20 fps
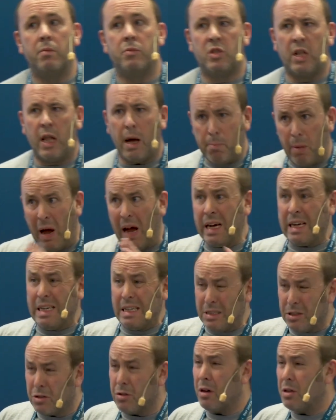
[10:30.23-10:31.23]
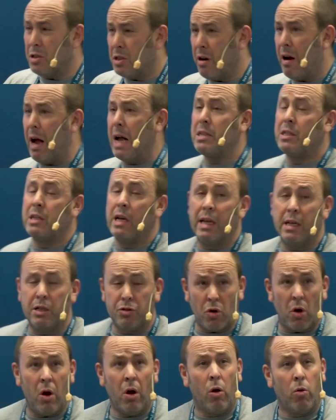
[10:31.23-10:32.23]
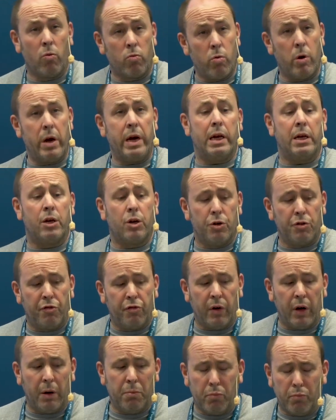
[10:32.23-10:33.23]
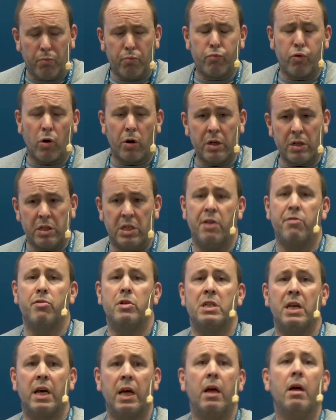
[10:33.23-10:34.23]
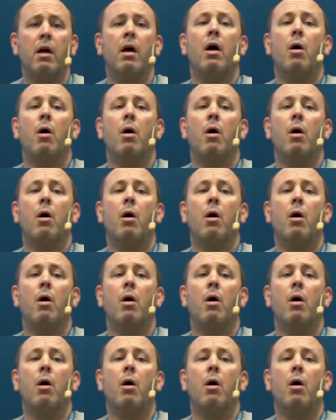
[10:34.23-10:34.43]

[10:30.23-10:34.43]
So that package structure actually is really good for productivity,